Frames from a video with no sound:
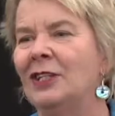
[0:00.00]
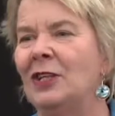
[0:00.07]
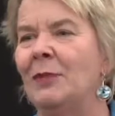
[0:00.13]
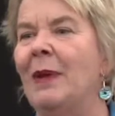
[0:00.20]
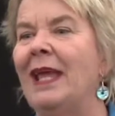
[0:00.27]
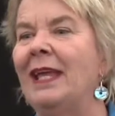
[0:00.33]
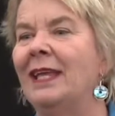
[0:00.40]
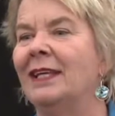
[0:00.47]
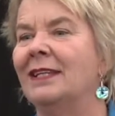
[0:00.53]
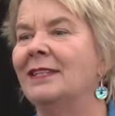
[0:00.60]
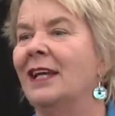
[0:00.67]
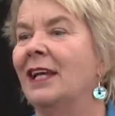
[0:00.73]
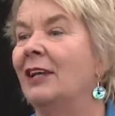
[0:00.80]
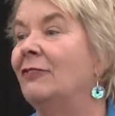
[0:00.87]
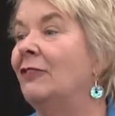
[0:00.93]
to make it
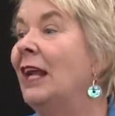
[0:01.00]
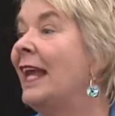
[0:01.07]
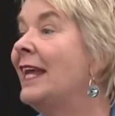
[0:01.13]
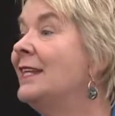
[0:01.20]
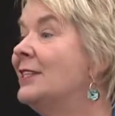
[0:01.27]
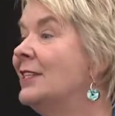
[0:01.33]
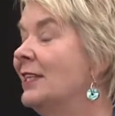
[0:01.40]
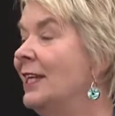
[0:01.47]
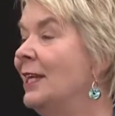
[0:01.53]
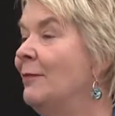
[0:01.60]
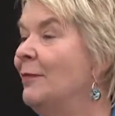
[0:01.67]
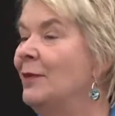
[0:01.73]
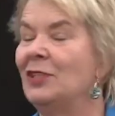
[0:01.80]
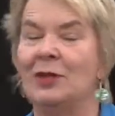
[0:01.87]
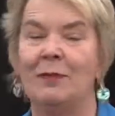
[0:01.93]
relate to
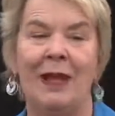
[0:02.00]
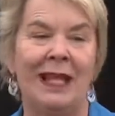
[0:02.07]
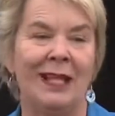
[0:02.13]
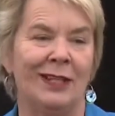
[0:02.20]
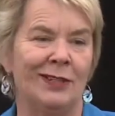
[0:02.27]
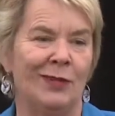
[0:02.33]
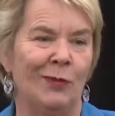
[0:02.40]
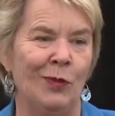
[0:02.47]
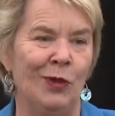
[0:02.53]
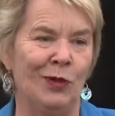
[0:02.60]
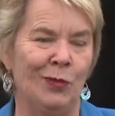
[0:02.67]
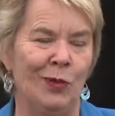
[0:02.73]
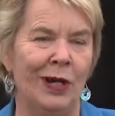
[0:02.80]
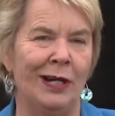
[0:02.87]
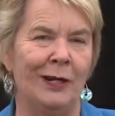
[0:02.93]
them, to make it
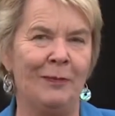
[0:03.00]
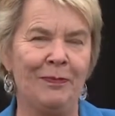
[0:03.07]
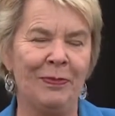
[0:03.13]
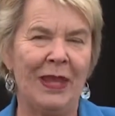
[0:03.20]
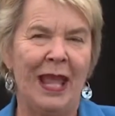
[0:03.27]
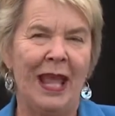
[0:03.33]
worthwhile.